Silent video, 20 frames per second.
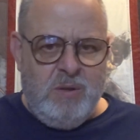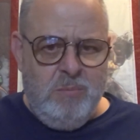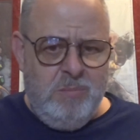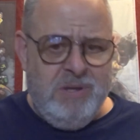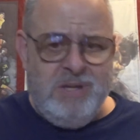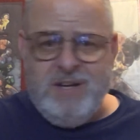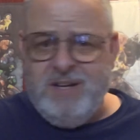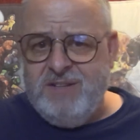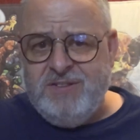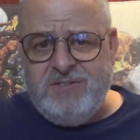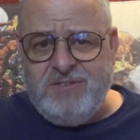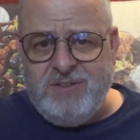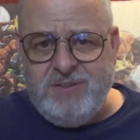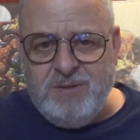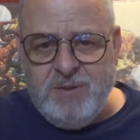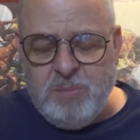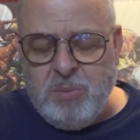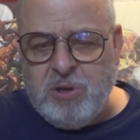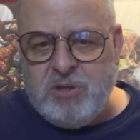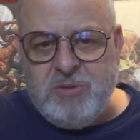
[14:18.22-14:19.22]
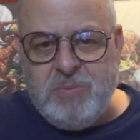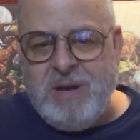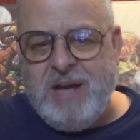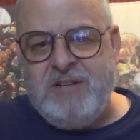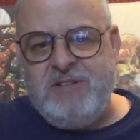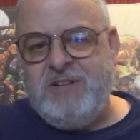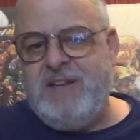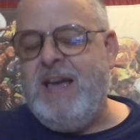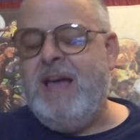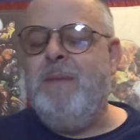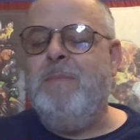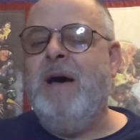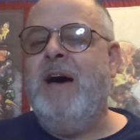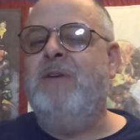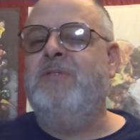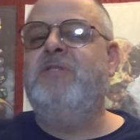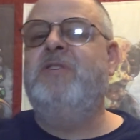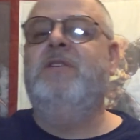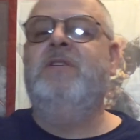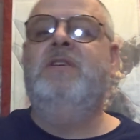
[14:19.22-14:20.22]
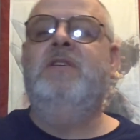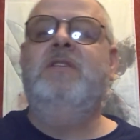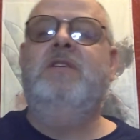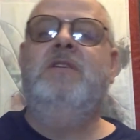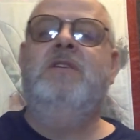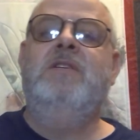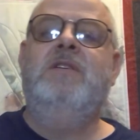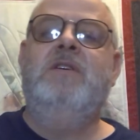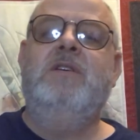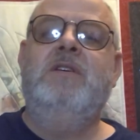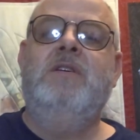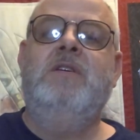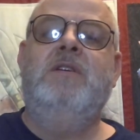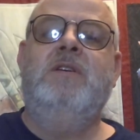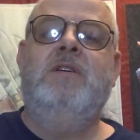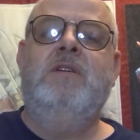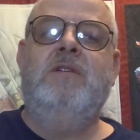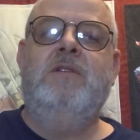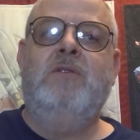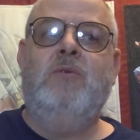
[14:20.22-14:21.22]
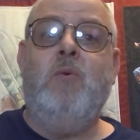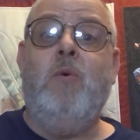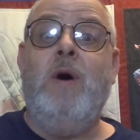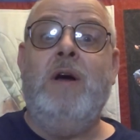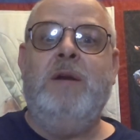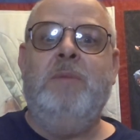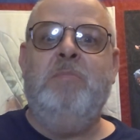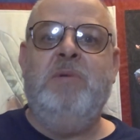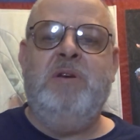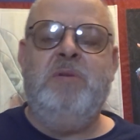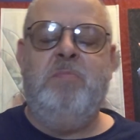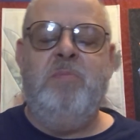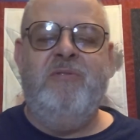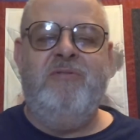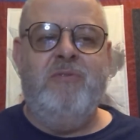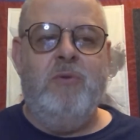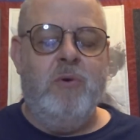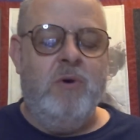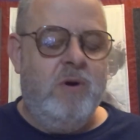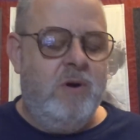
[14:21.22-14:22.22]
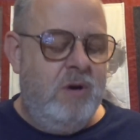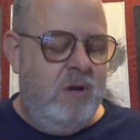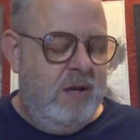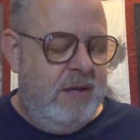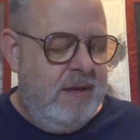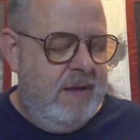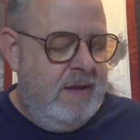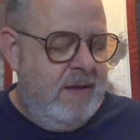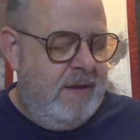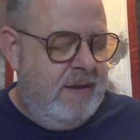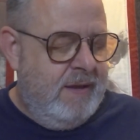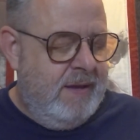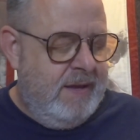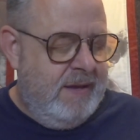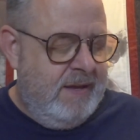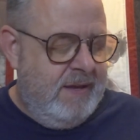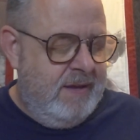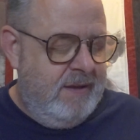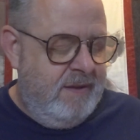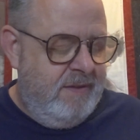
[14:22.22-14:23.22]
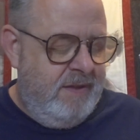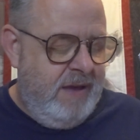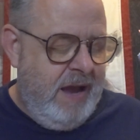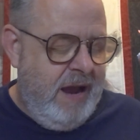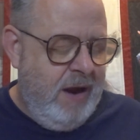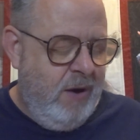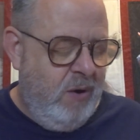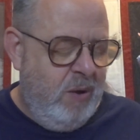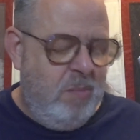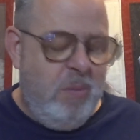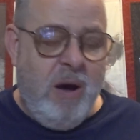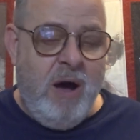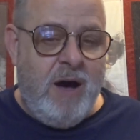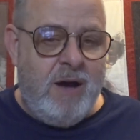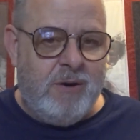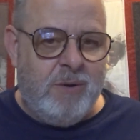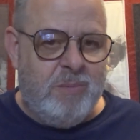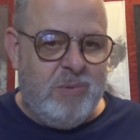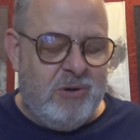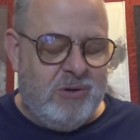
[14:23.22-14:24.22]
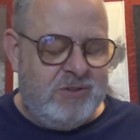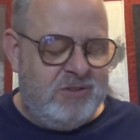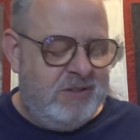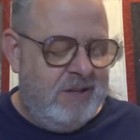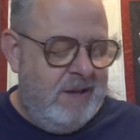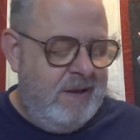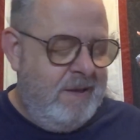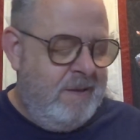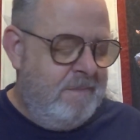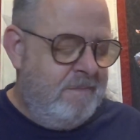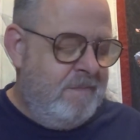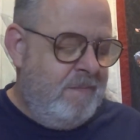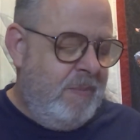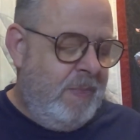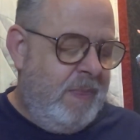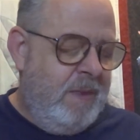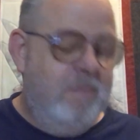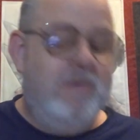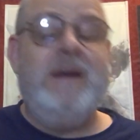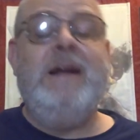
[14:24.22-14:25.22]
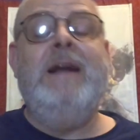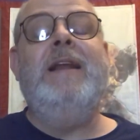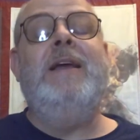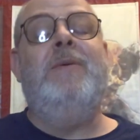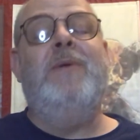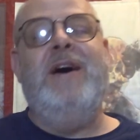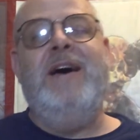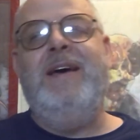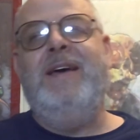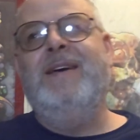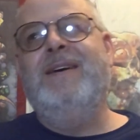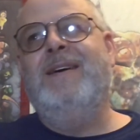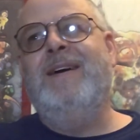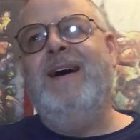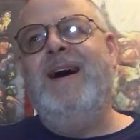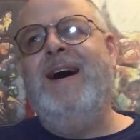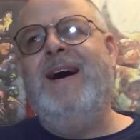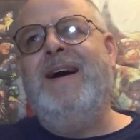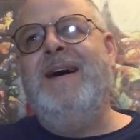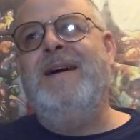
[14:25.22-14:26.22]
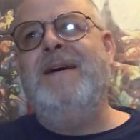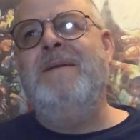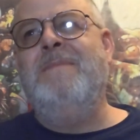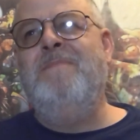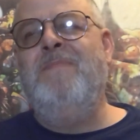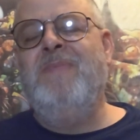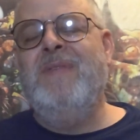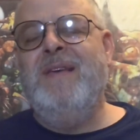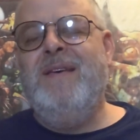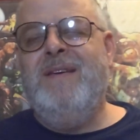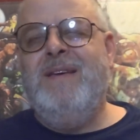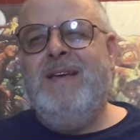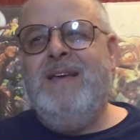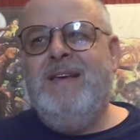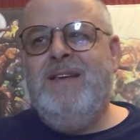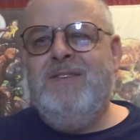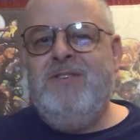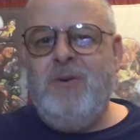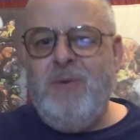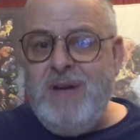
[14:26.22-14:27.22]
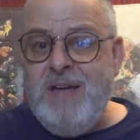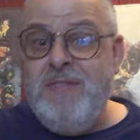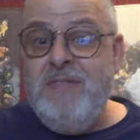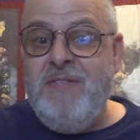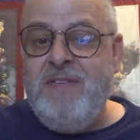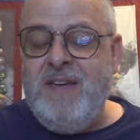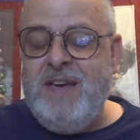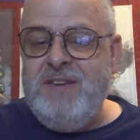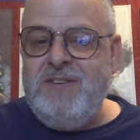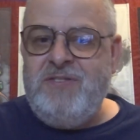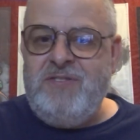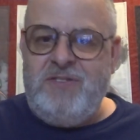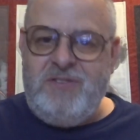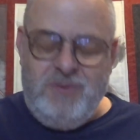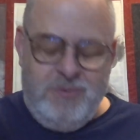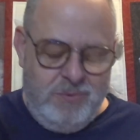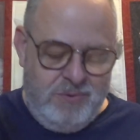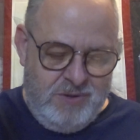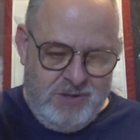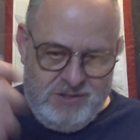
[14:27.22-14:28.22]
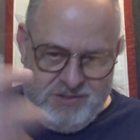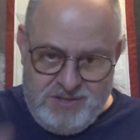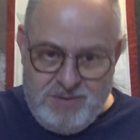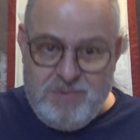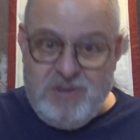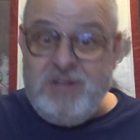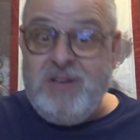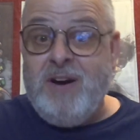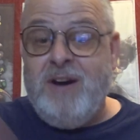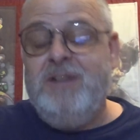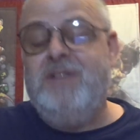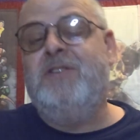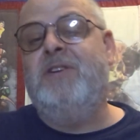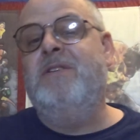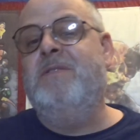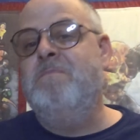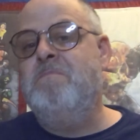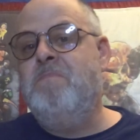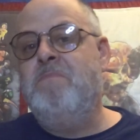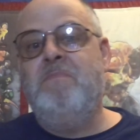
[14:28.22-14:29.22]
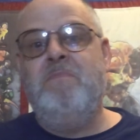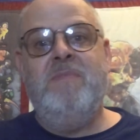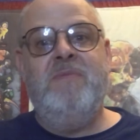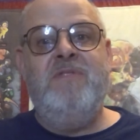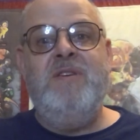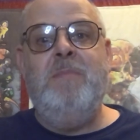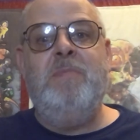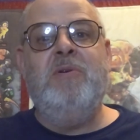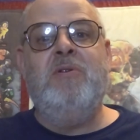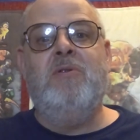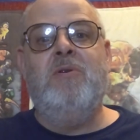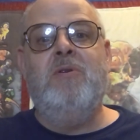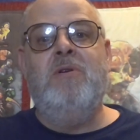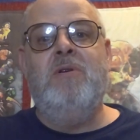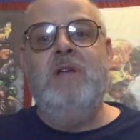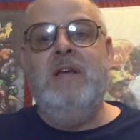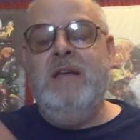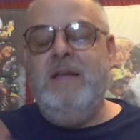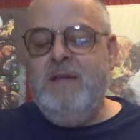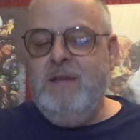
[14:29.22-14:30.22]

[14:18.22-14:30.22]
Because the Books of Magic came out quite a bit before the Harry Potter books. But anyway, so in this, Timothy Hunter, typical